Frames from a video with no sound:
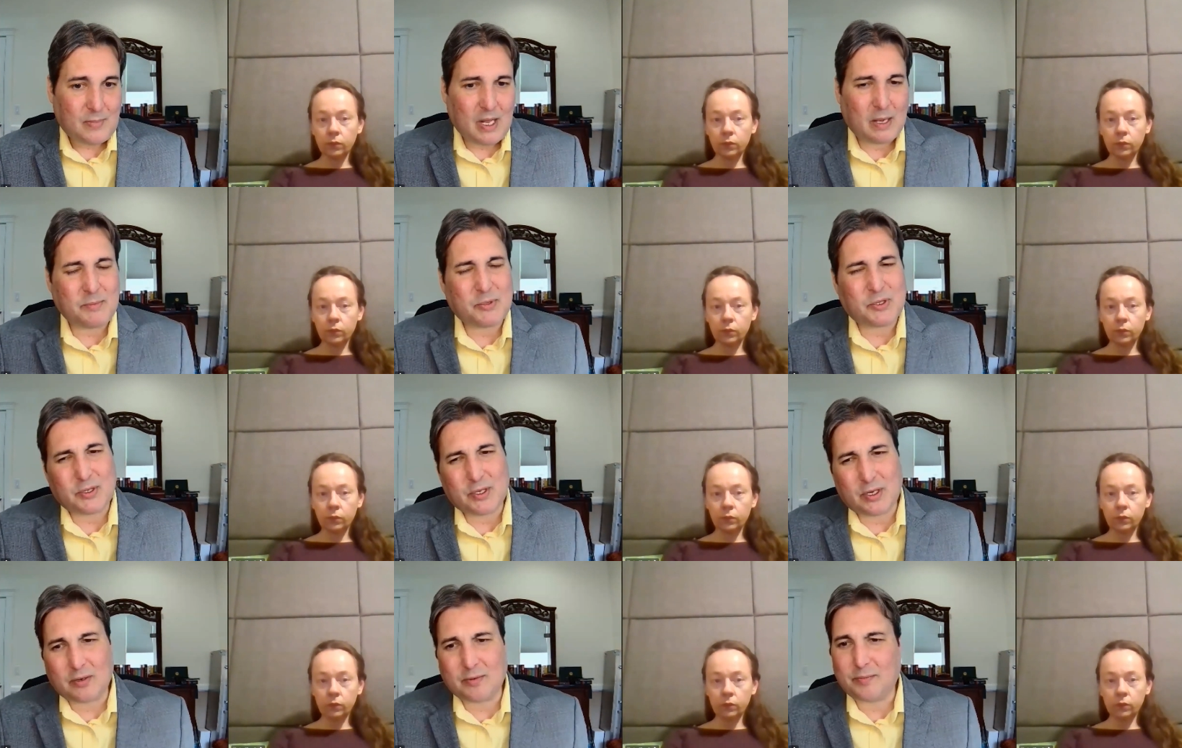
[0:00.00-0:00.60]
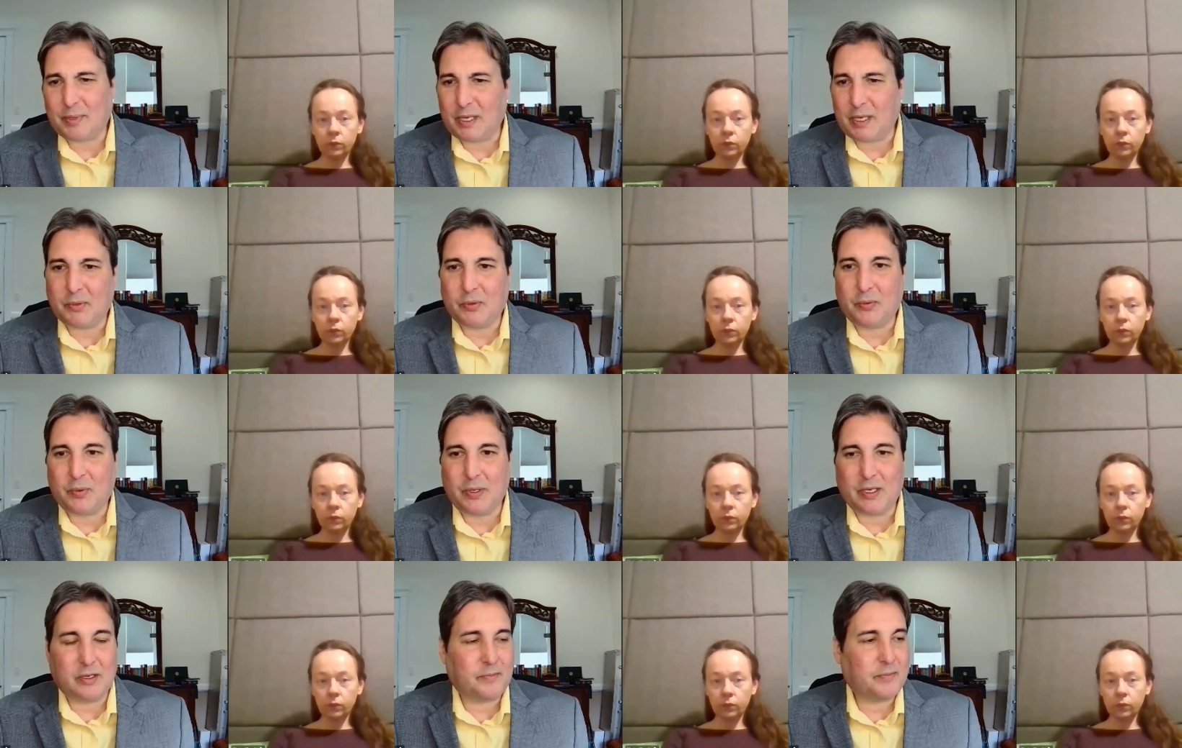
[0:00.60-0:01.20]
Speaker 1: I'm certain people
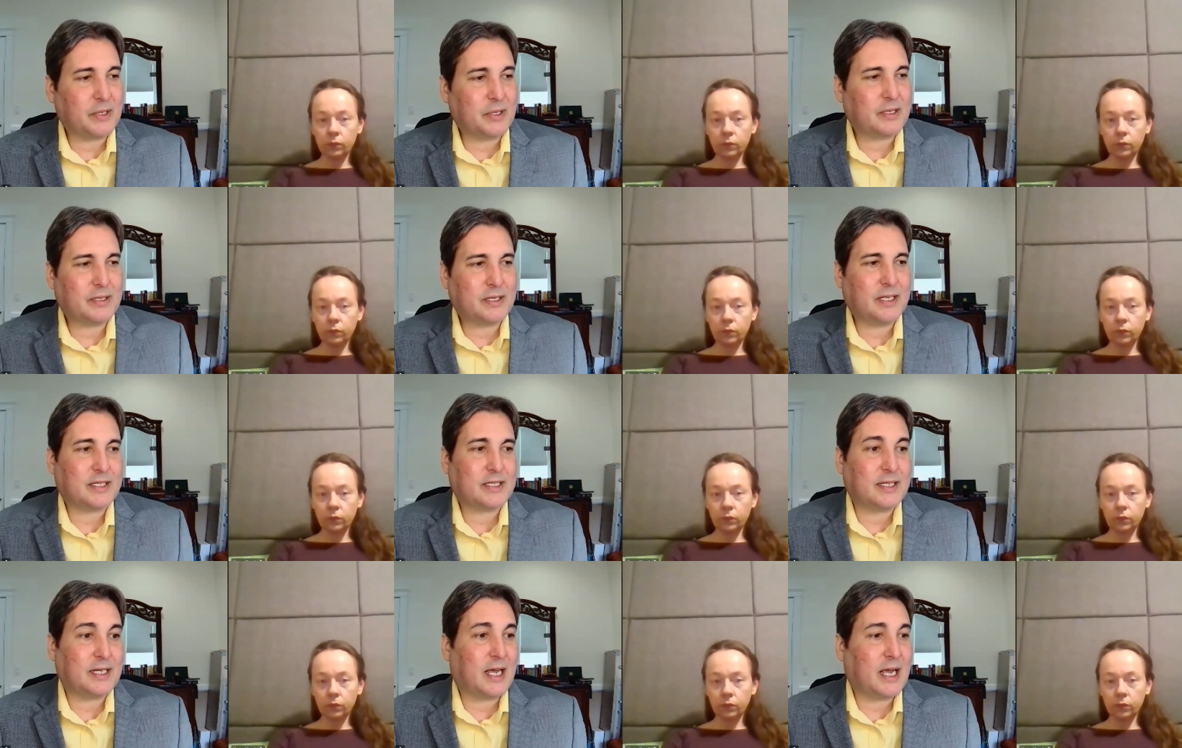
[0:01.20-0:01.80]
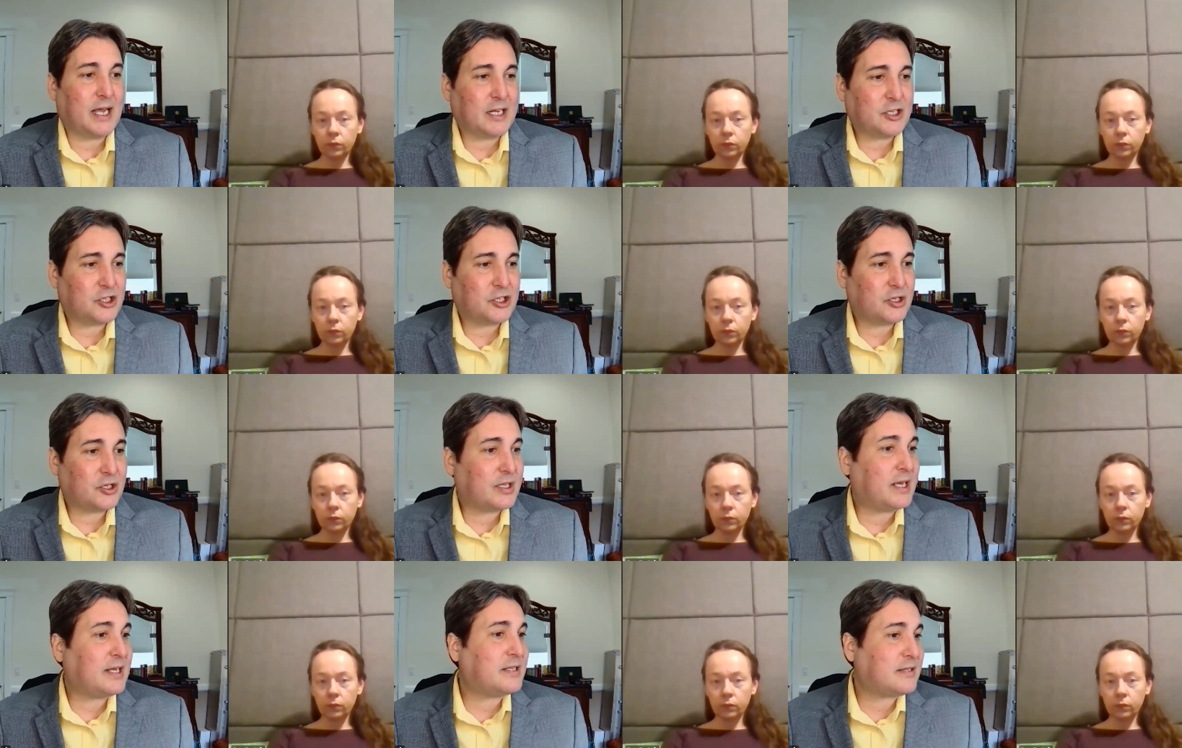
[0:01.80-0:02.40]
will, but it's not.
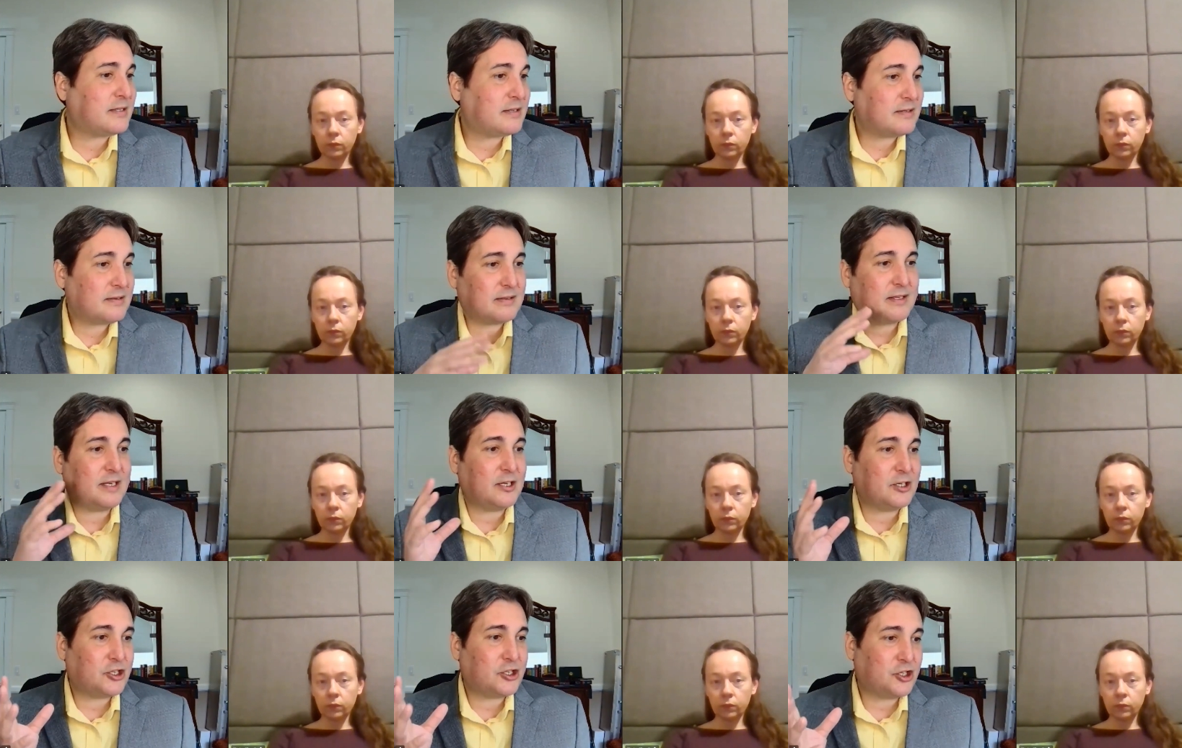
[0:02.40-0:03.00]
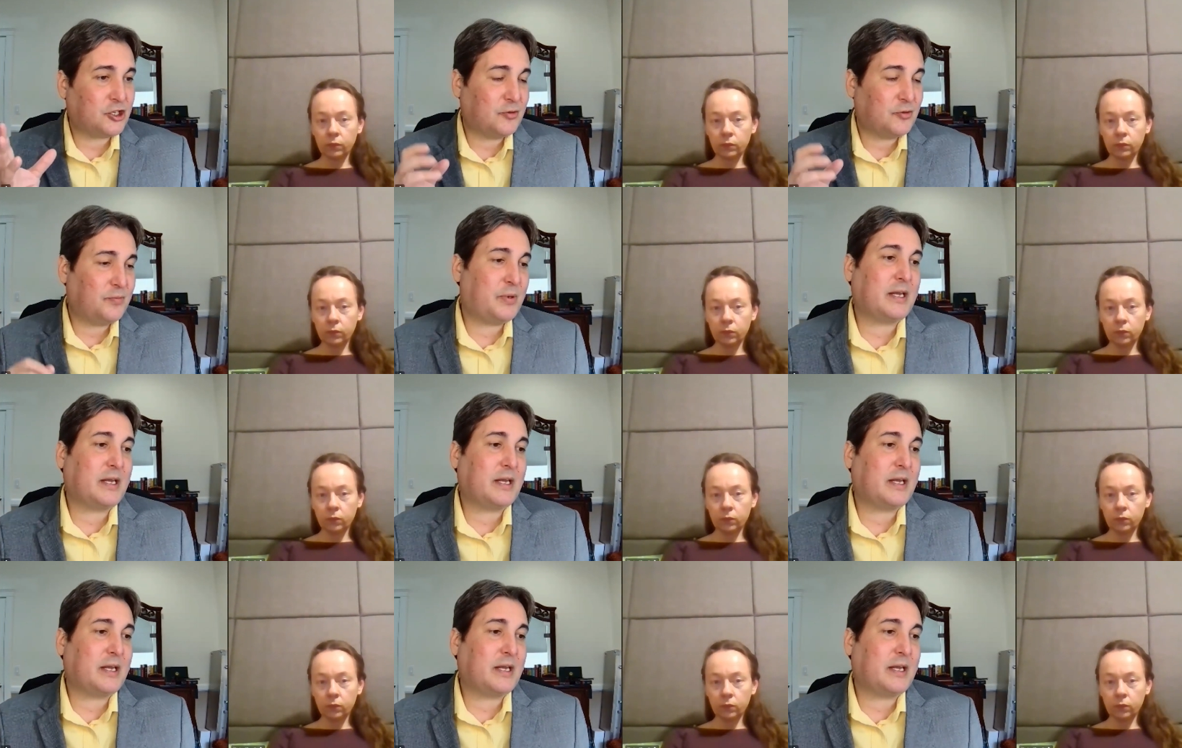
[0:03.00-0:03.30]
So that's the issue.